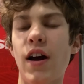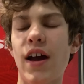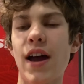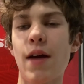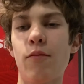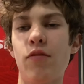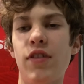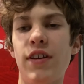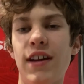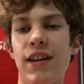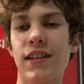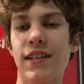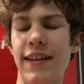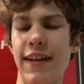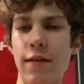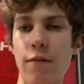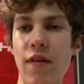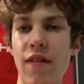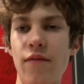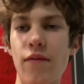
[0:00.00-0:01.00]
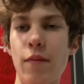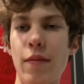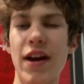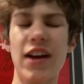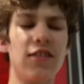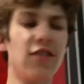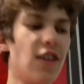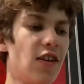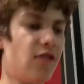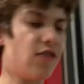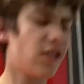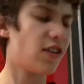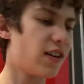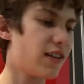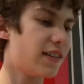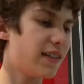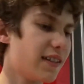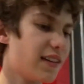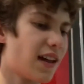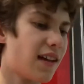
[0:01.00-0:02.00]
am predicting a win for Manchester
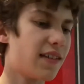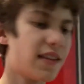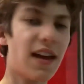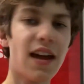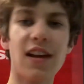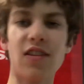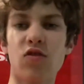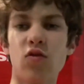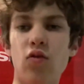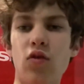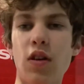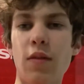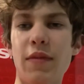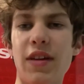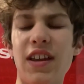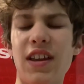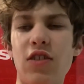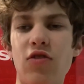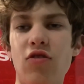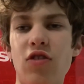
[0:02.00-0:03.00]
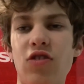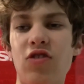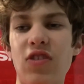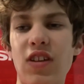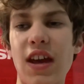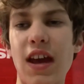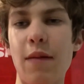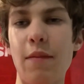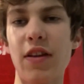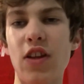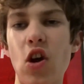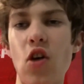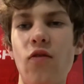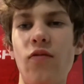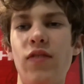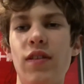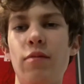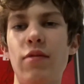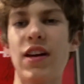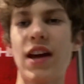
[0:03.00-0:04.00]
United, and yeah, it's all going to be an interesting game, and
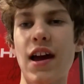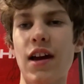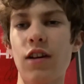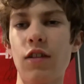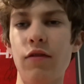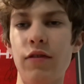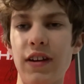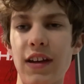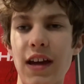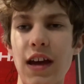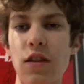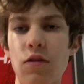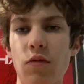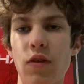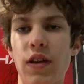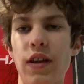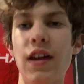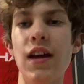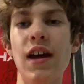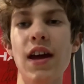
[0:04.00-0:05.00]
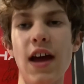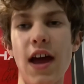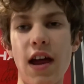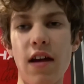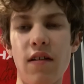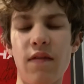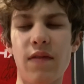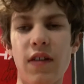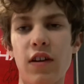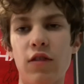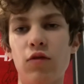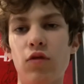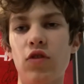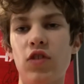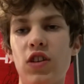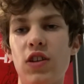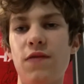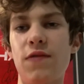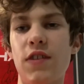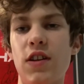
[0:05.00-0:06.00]
hopefully we can go on and get the win. Anyway, thanks for
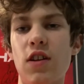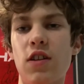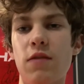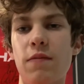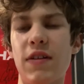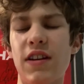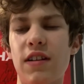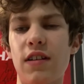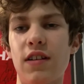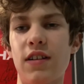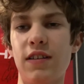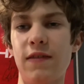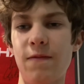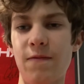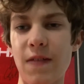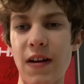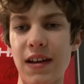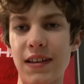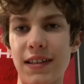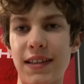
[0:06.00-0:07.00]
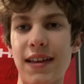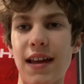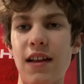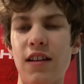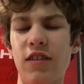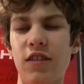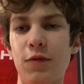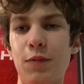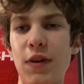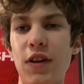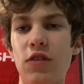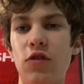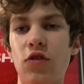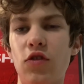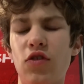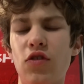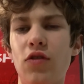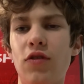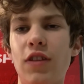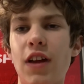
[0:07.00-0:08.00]
watching the video, the Man United fan stand. I'll speak to you
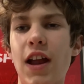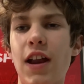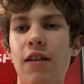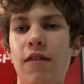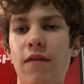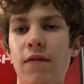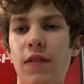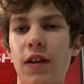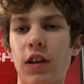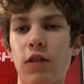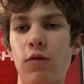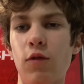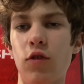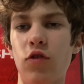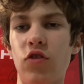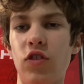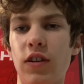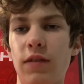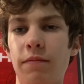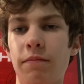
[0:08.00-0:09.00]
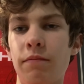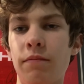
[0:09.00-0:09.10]
soon. Anyway, thanks for watching.